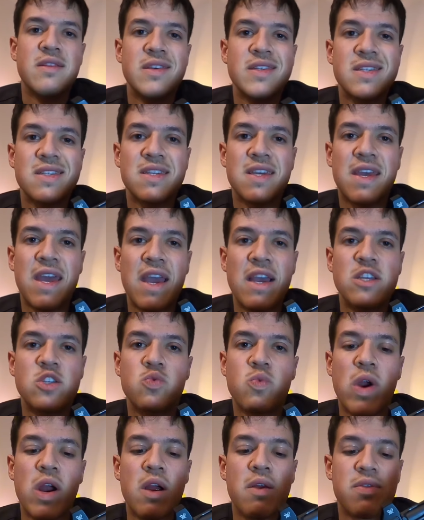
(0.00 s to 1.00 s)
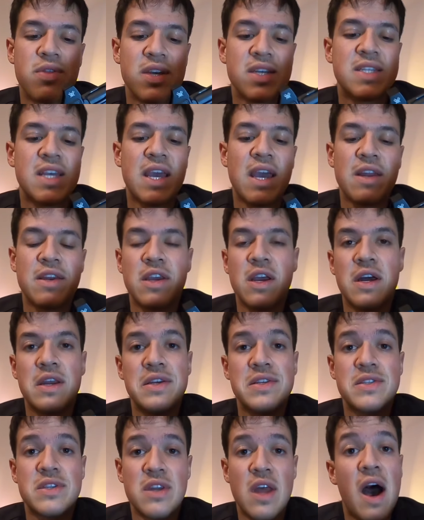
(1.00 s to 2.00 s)
This is a case where this handgun
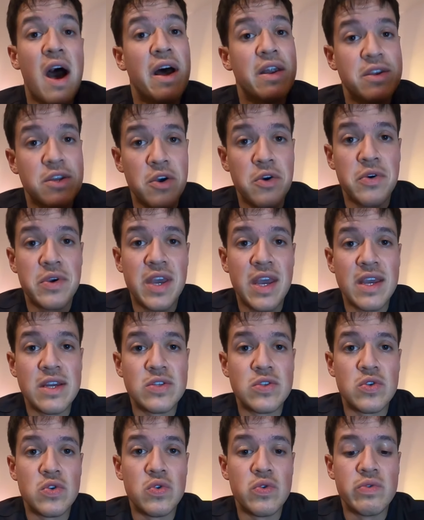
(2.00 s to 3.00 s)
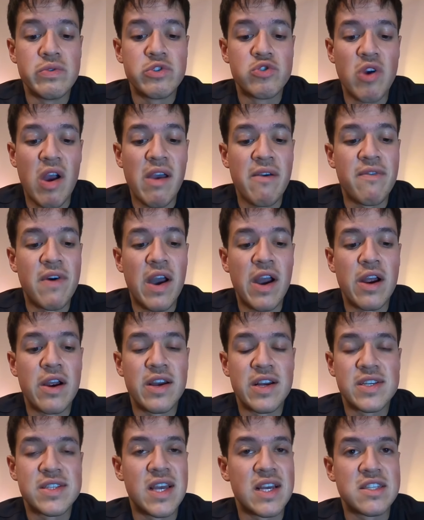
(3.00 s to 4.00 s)
is not okay to dry fire
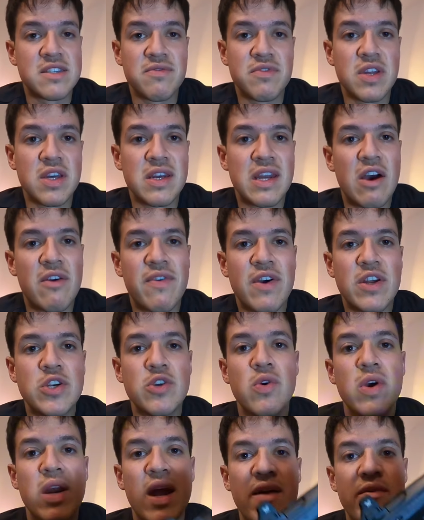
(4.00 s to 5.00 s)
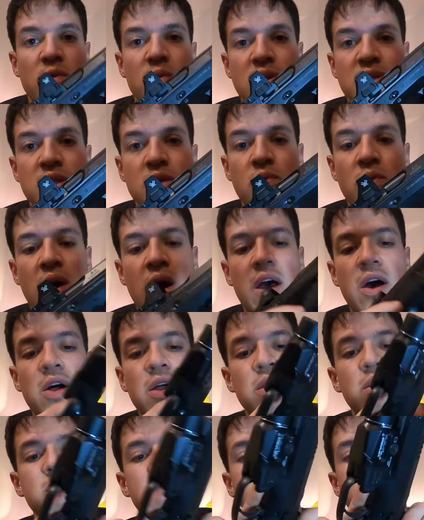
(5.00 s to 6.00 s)
excessively. Now, if I do it every once in a
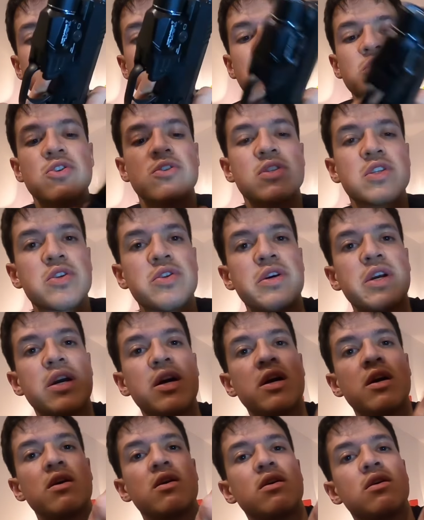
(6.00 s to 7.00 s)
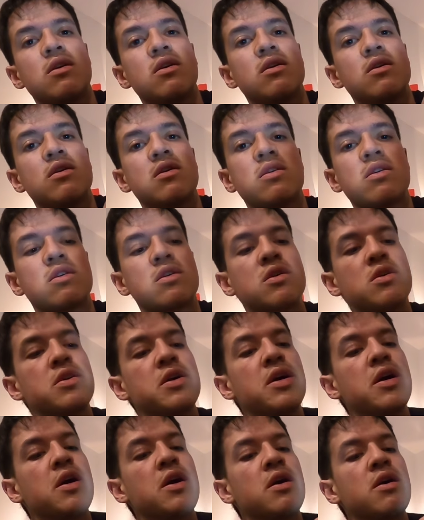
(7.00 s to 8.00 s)
while, let's make sure it's clear,
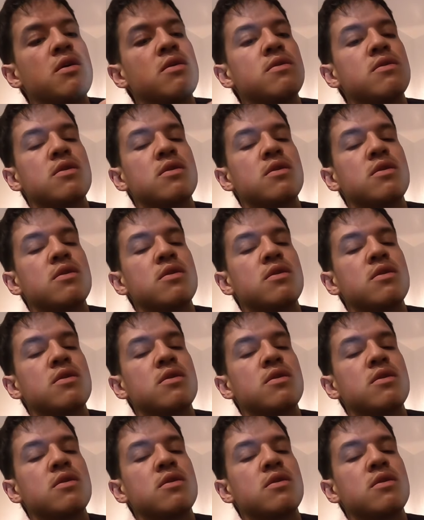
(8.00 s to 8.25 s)
clear.